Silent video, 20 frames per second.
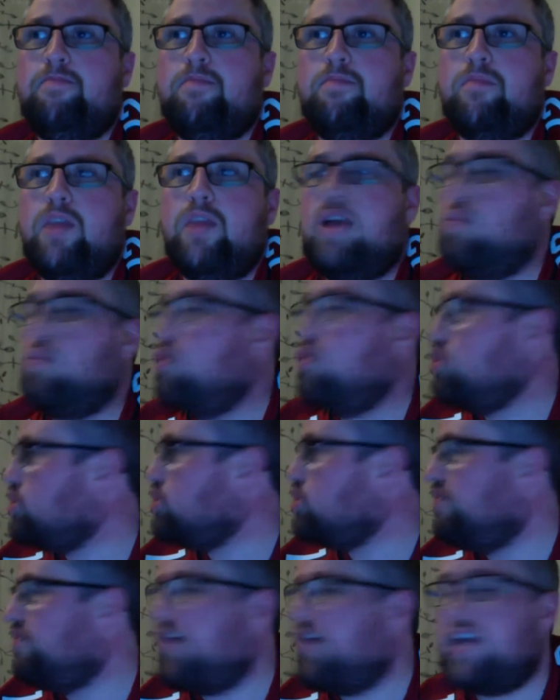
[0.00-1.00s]
I watched
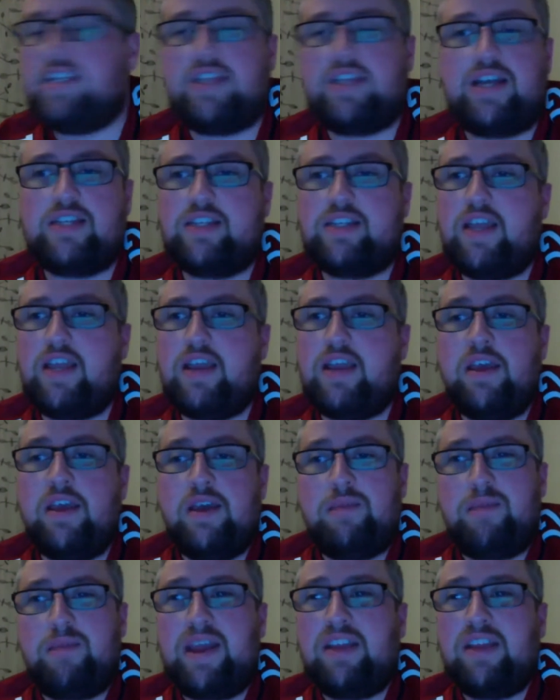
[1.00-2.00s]
some fights last night.
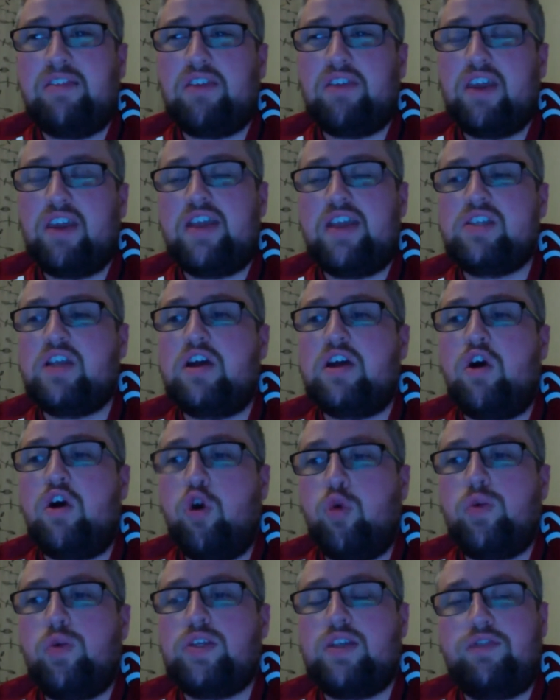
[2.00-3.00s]
Michael Chiesa
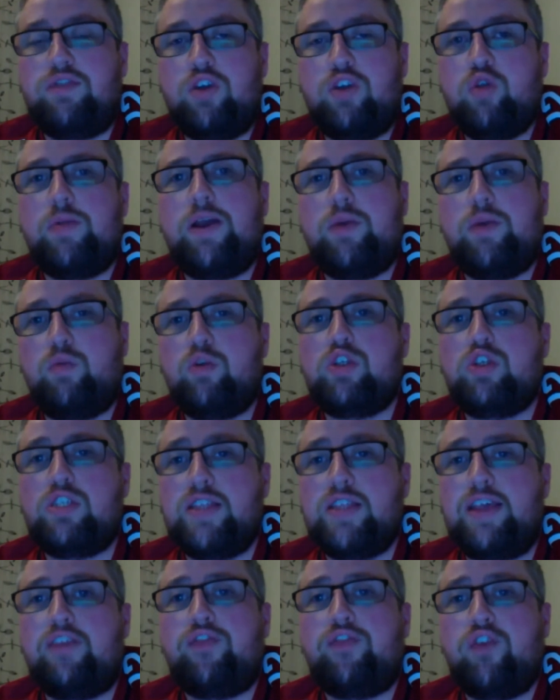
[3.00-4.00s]
always, if you go back and watch his
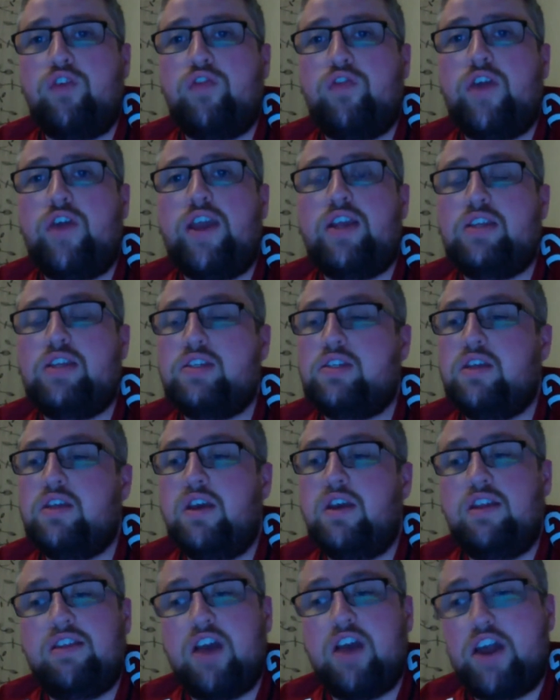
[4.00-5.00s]
last few fights,
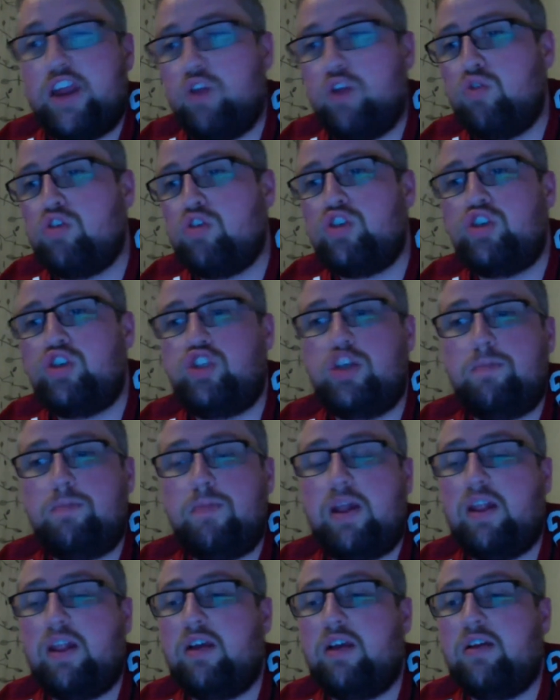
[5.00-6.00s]
Dariush, Jim
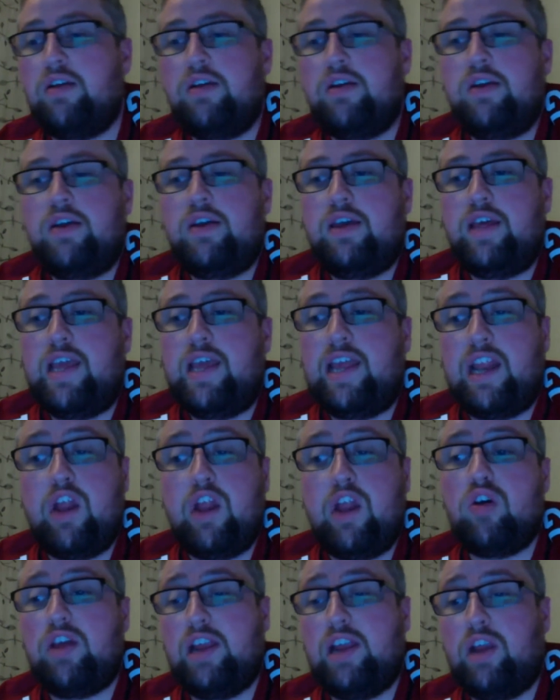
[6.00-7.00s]
Miller, he
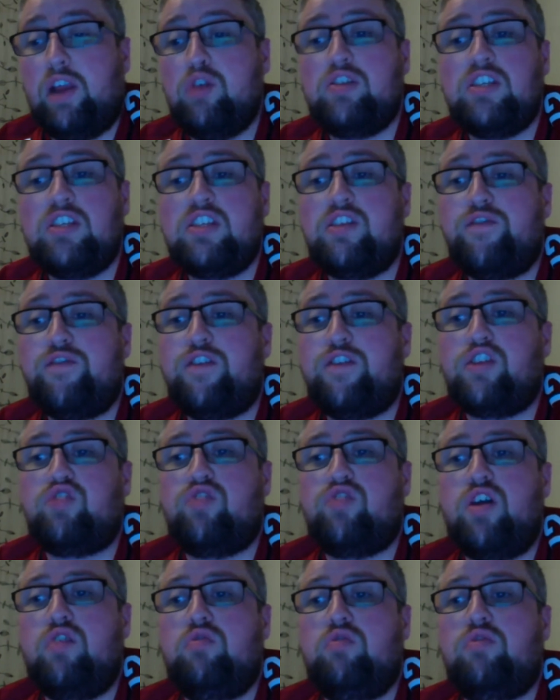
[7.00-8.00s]
loses the first
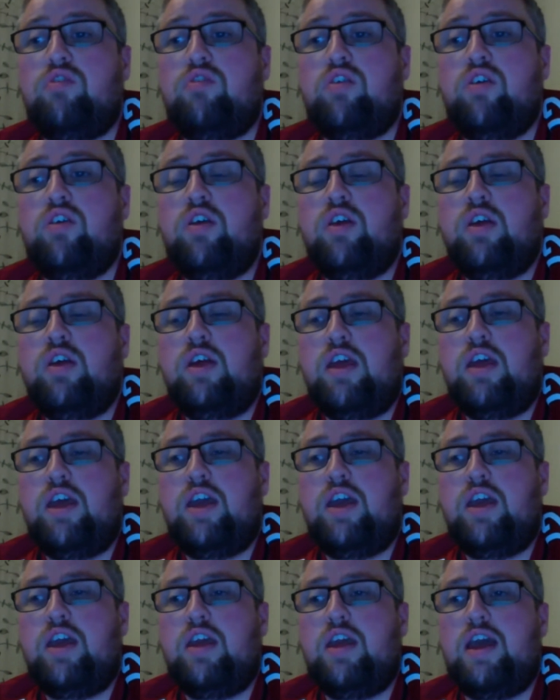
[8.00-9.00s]
round.
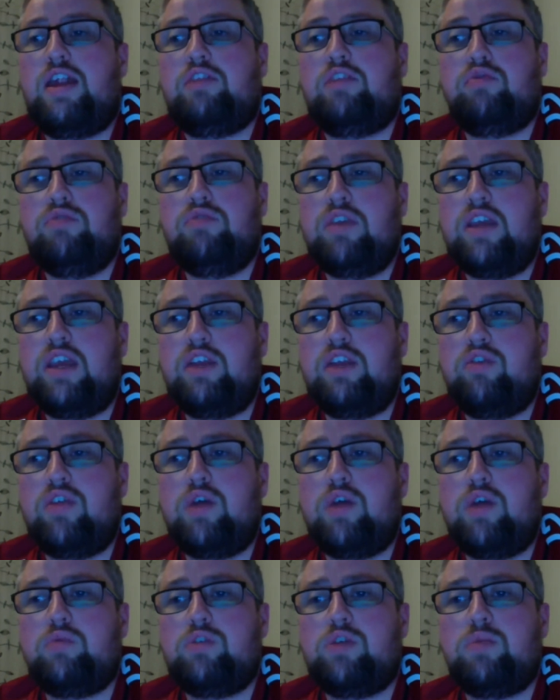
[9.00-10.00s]
And I don't think he can do that
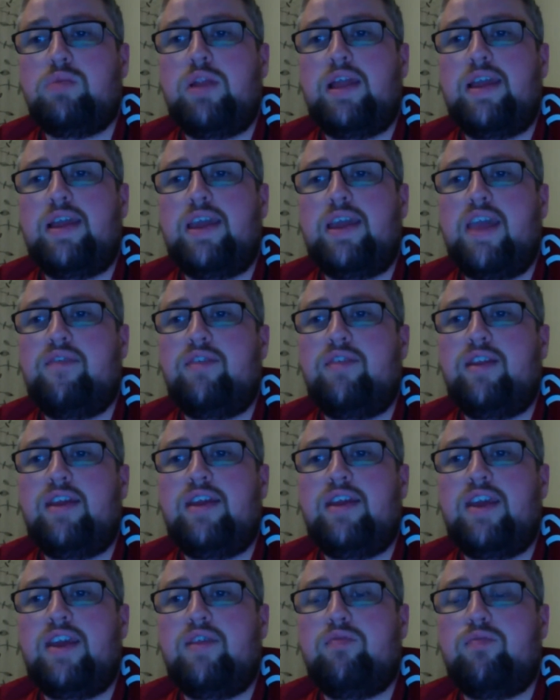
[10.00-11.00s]
with somebody like Kevin Lee and
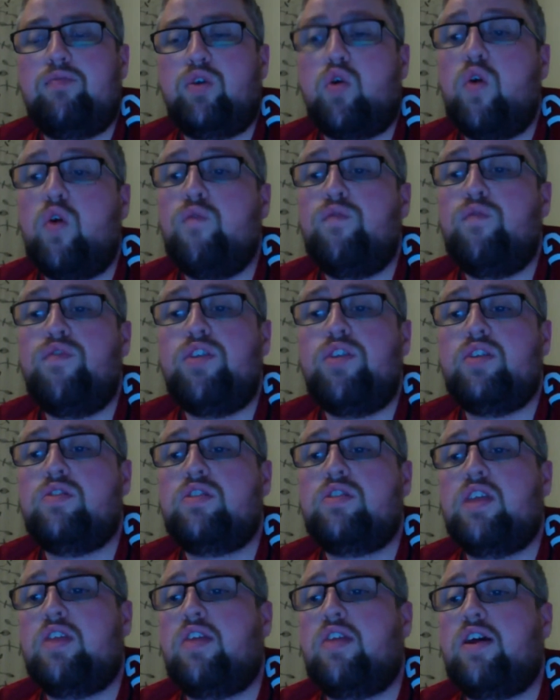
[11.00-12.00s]
give him the confidence
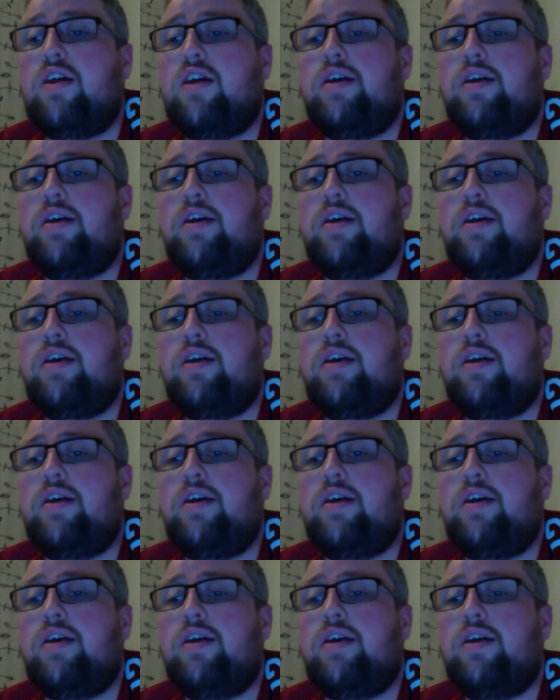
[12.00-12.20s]
like that.